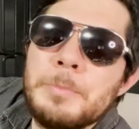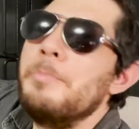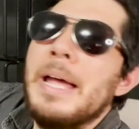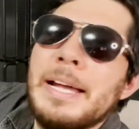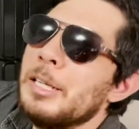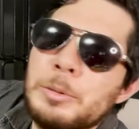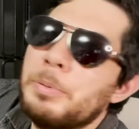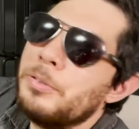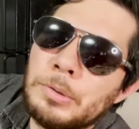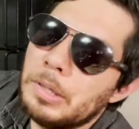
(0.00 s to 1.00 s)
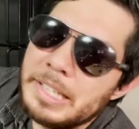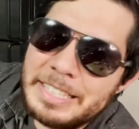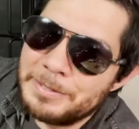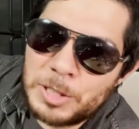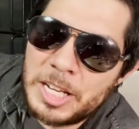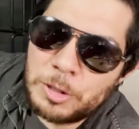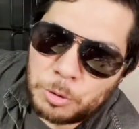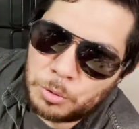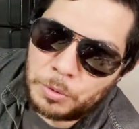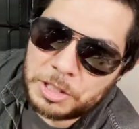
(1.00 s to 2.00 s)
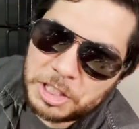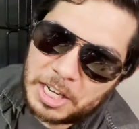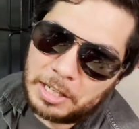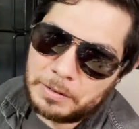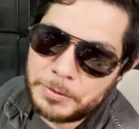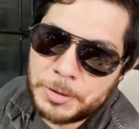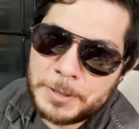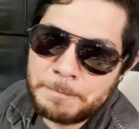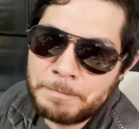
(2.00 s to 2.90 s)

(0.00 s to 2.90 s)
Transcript: banned before he even hit store shelves.